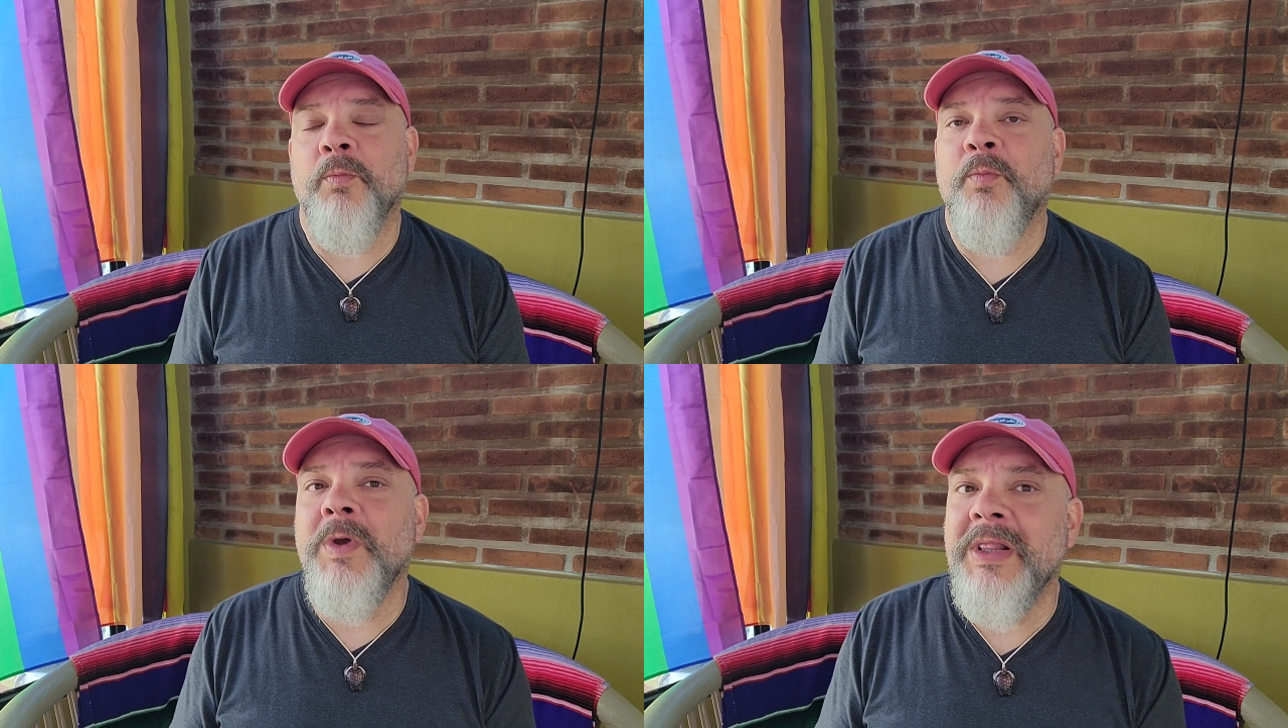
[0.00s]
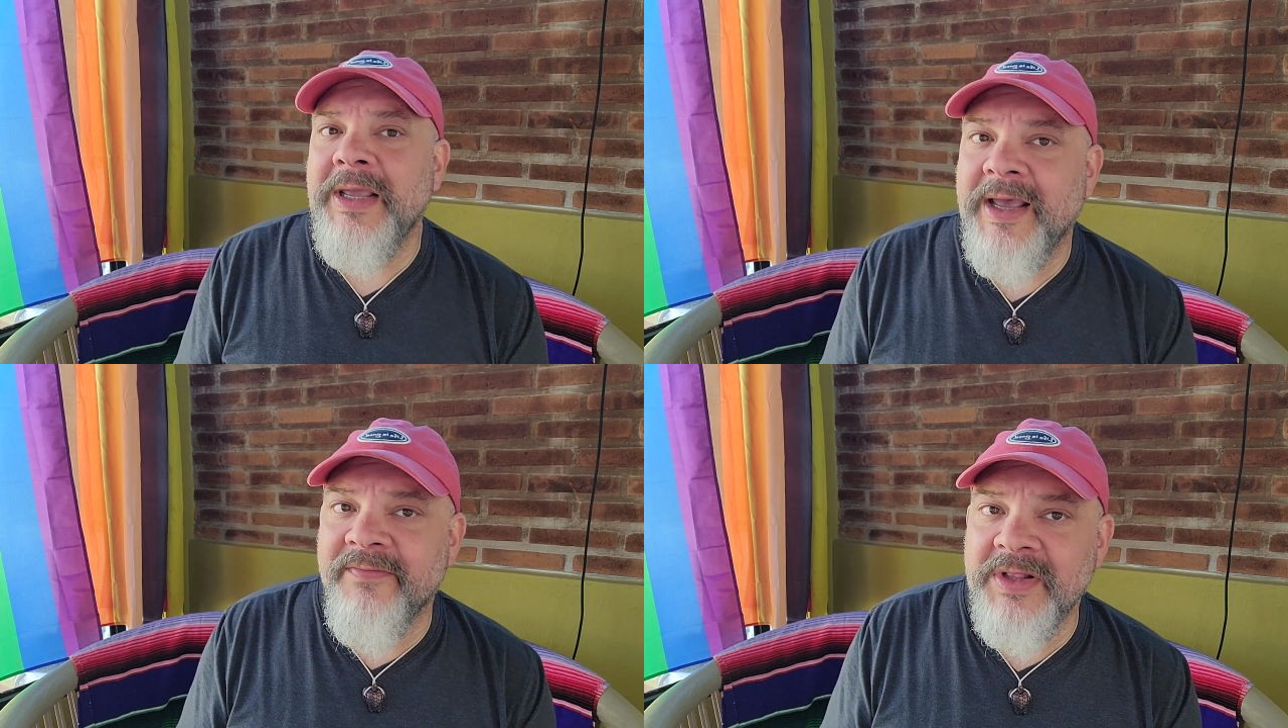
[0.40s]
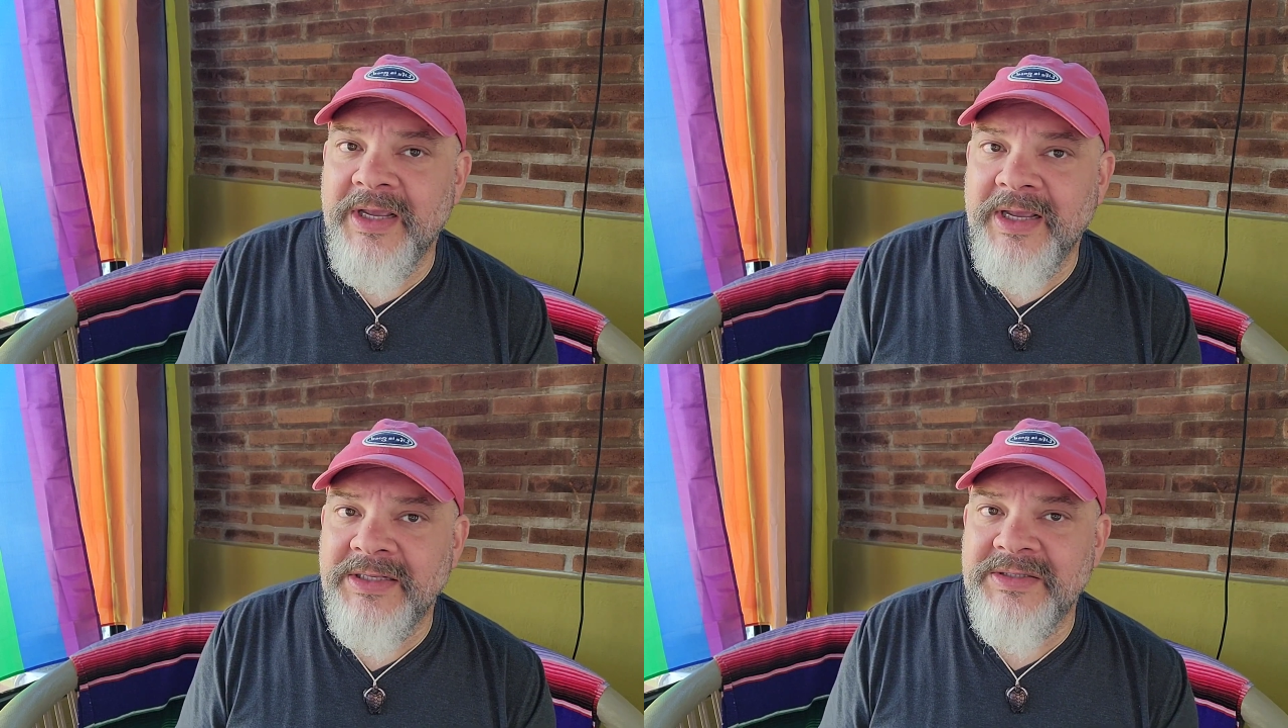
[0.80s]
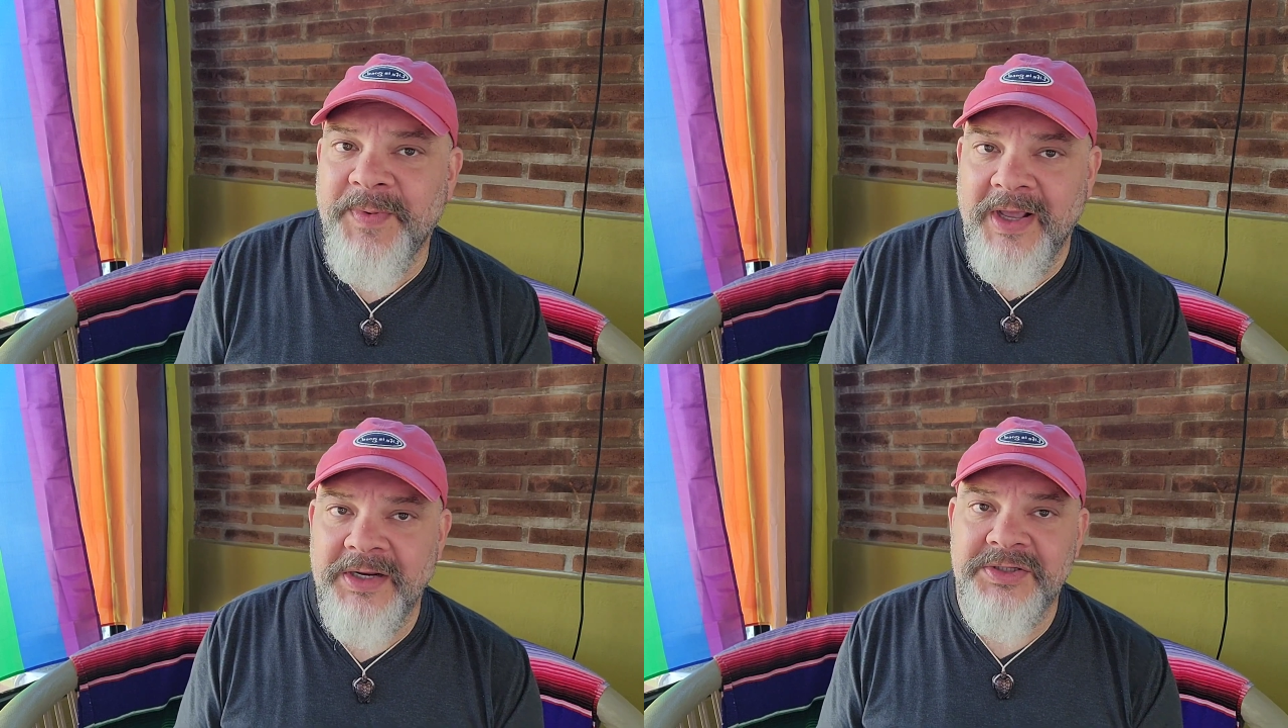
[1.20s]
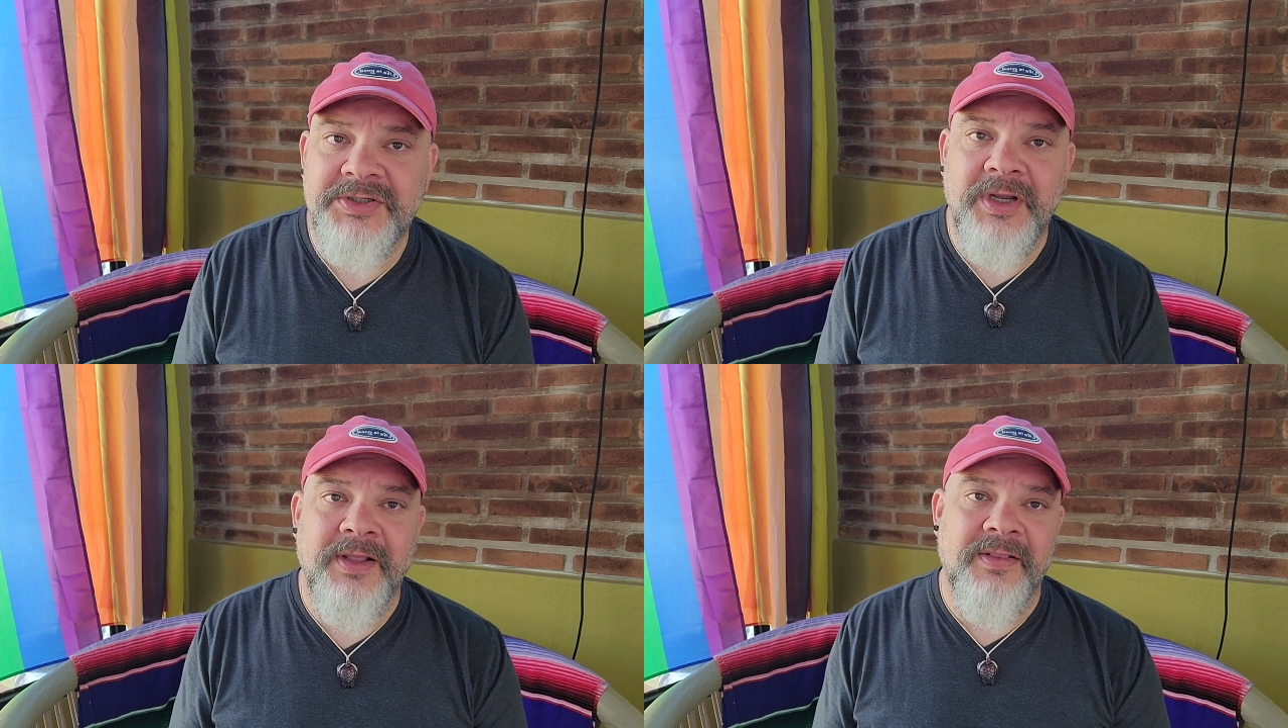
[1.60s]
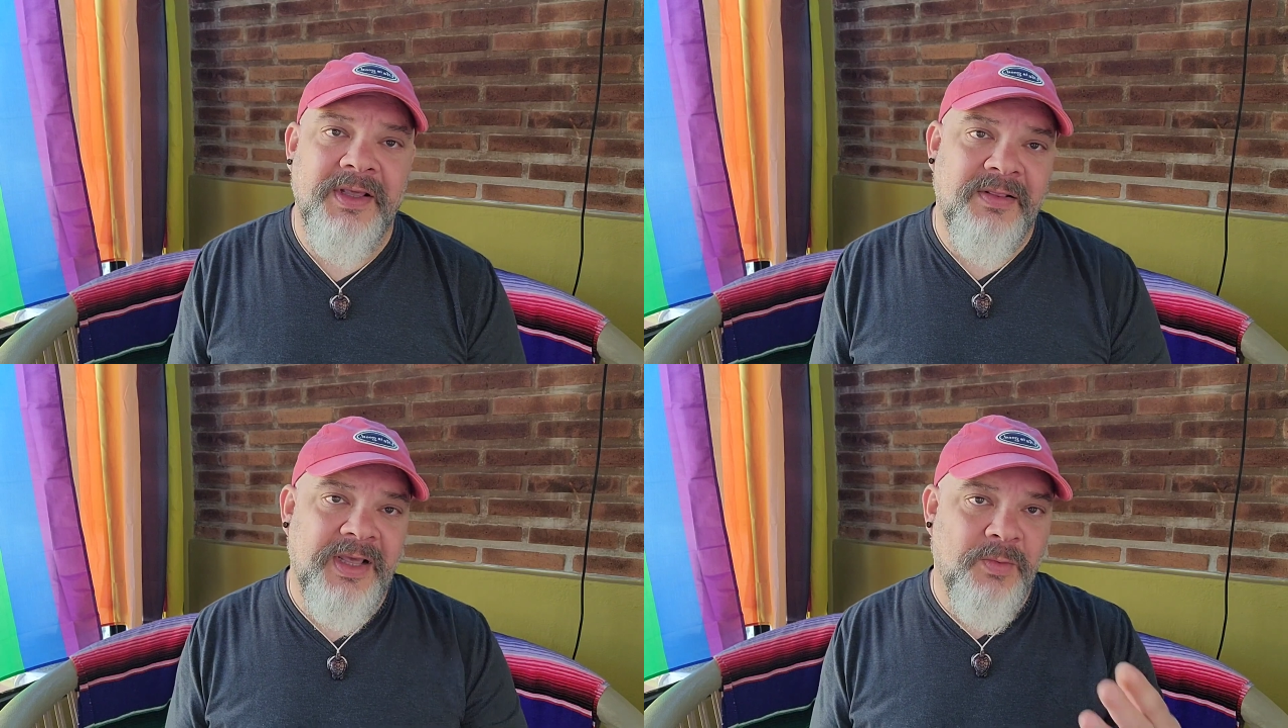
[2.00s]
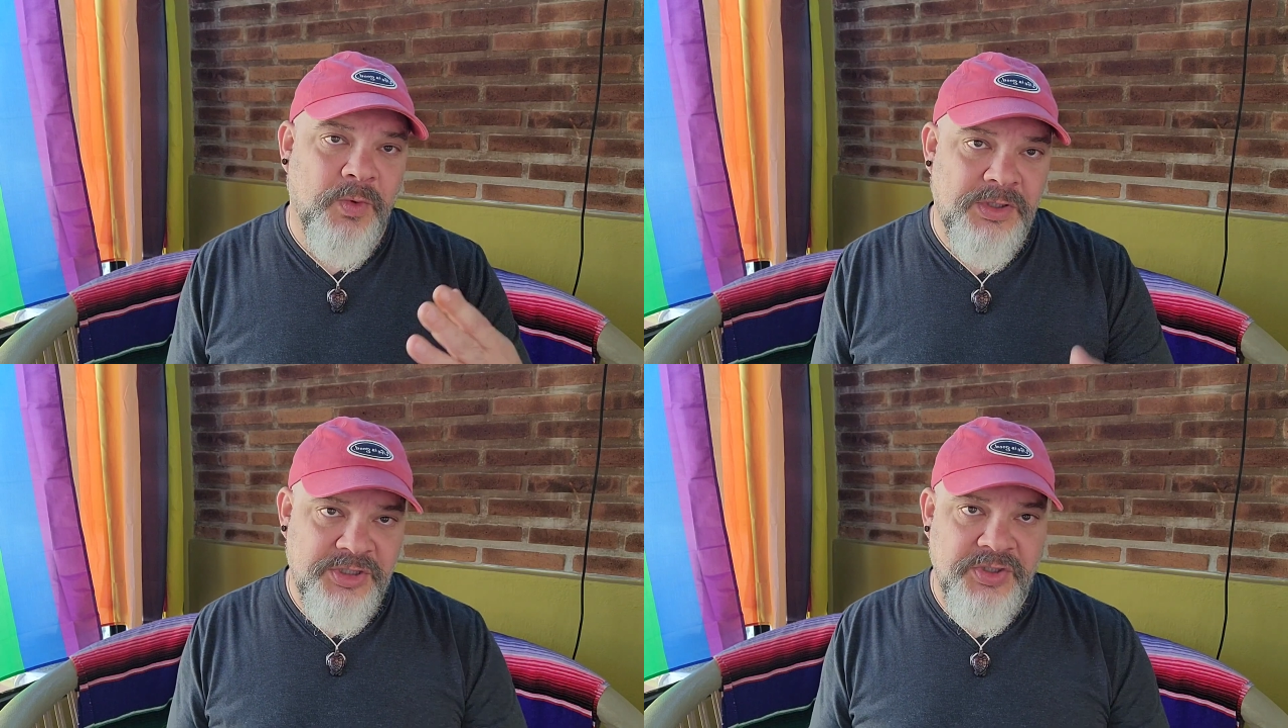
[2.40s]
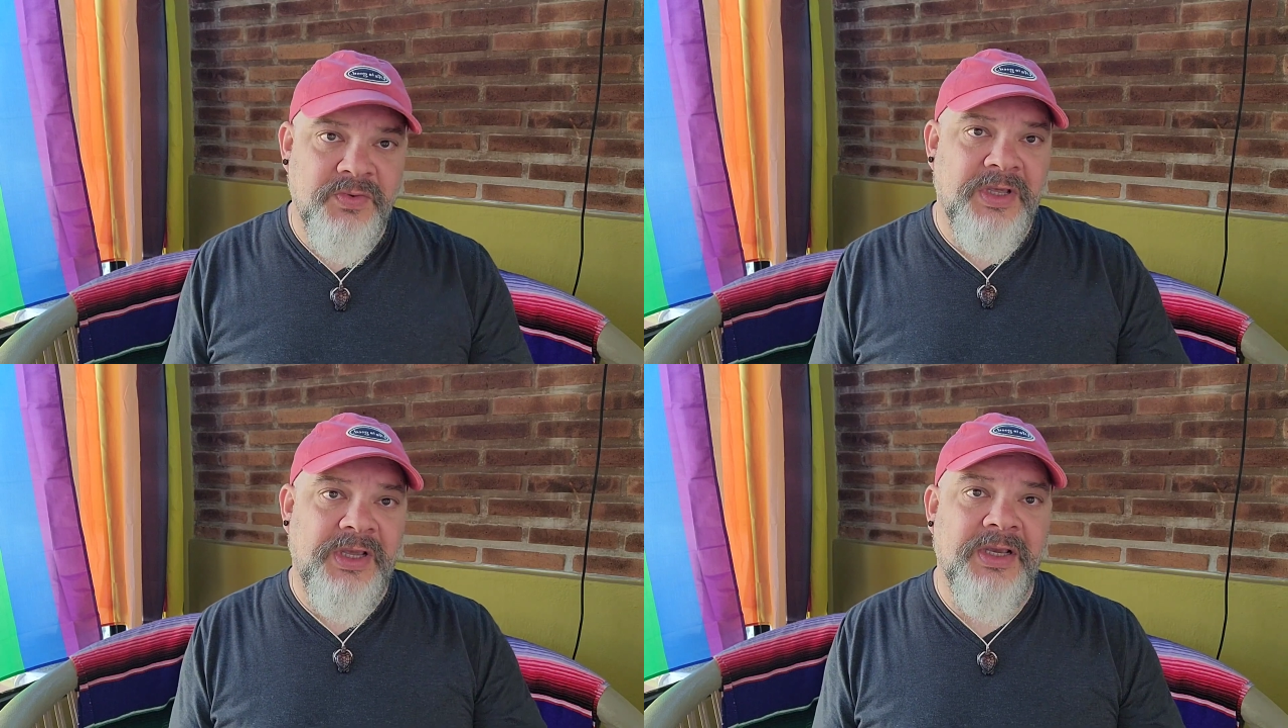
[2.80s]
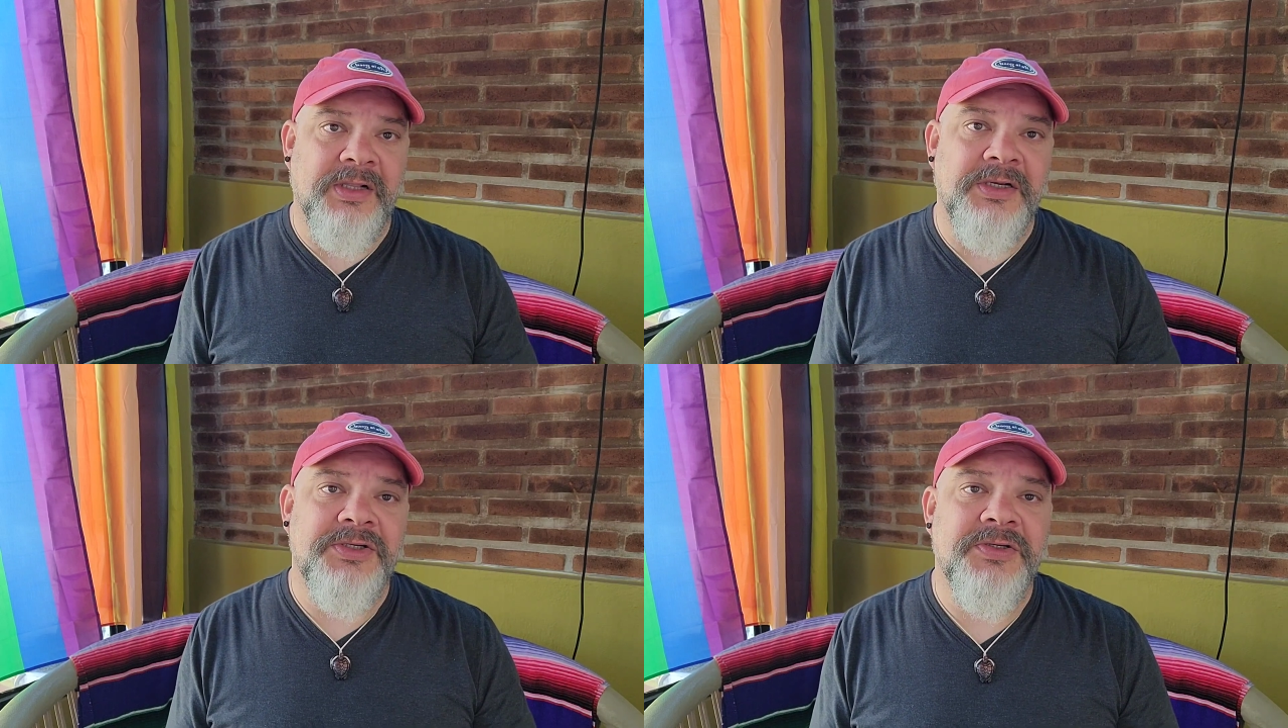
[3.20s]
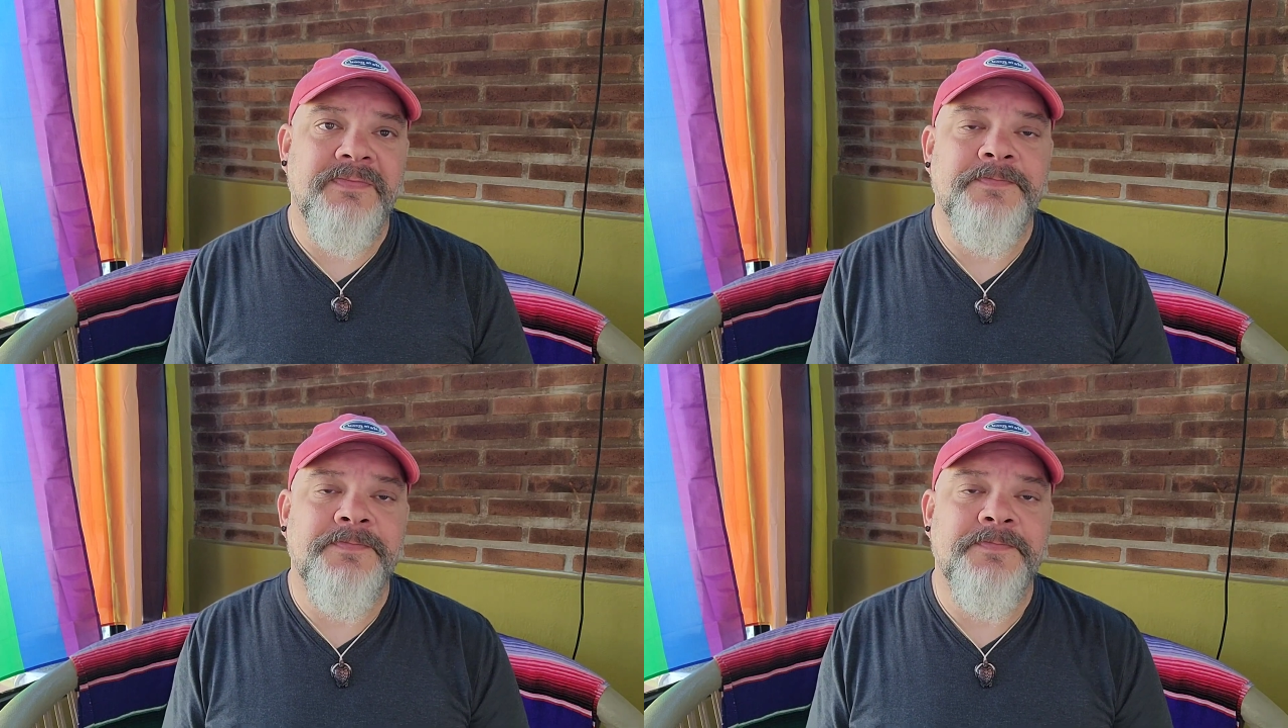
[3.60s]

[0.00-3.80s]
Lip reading: really heavily in Spanish, and then they would do the English.